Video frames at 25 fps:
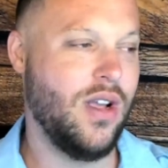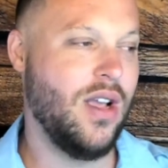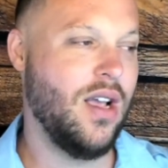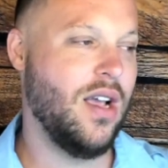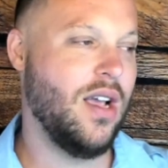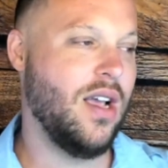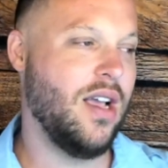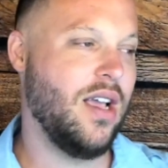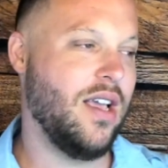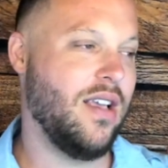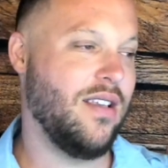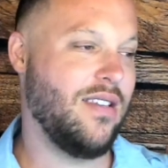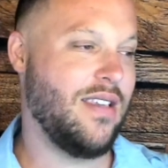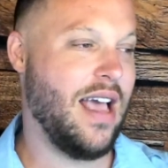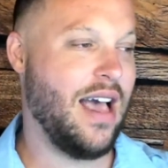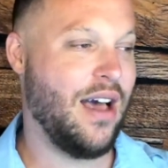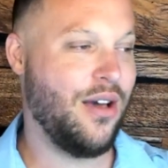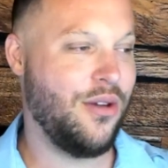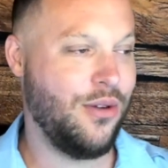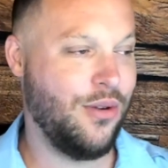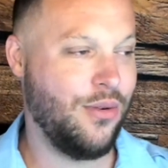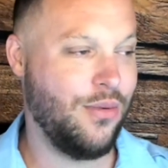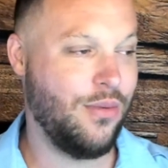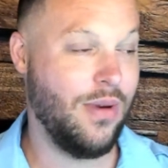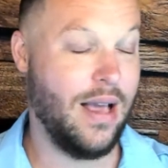is how you
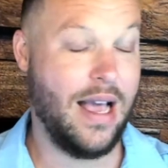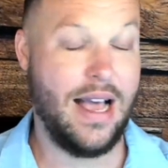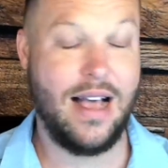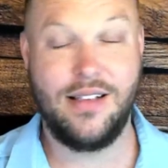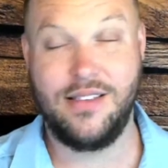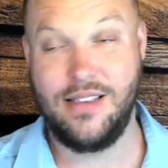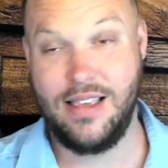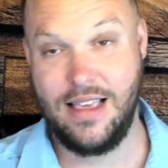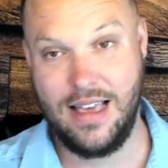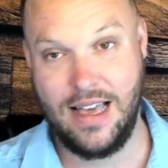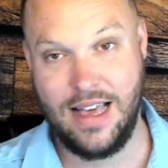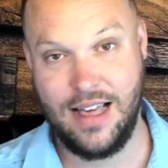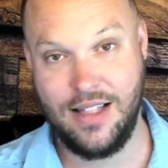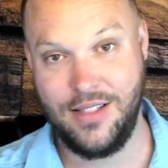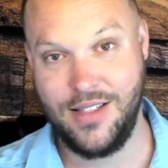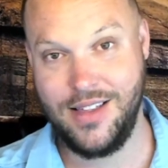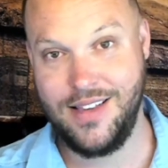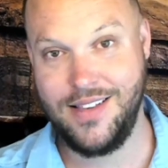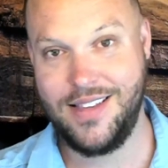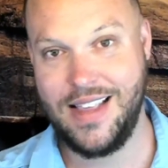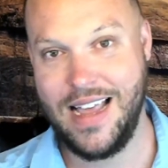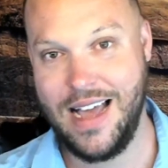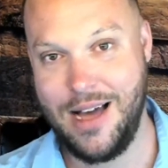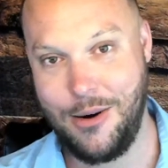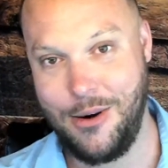has at least
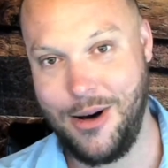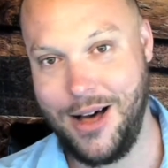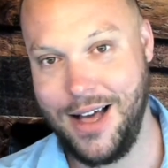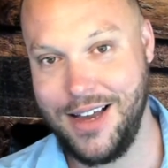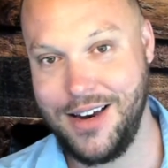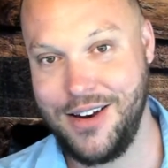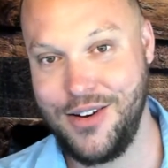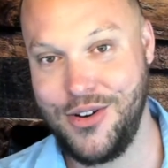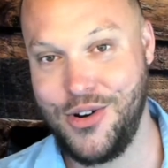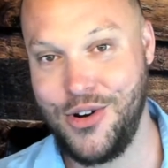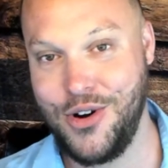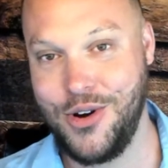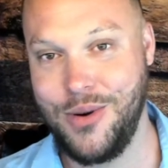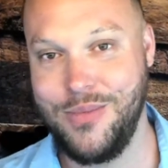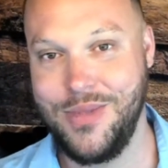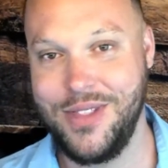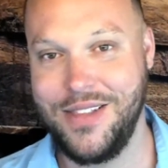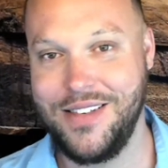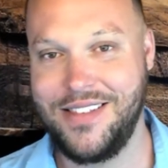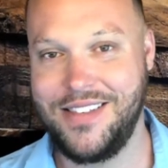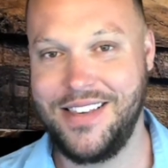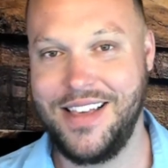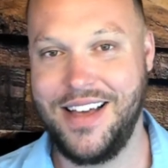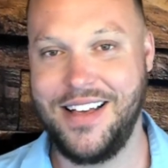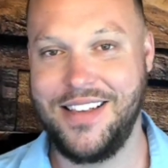how I determine the
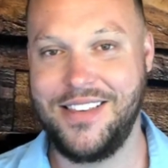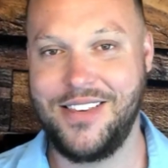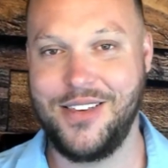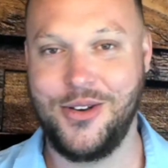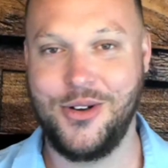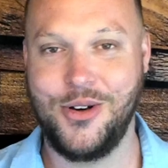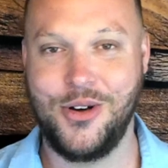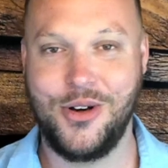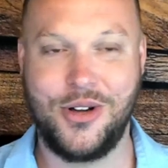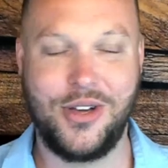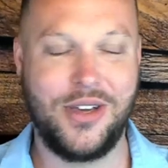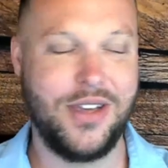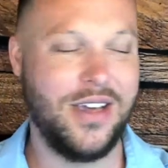size of hook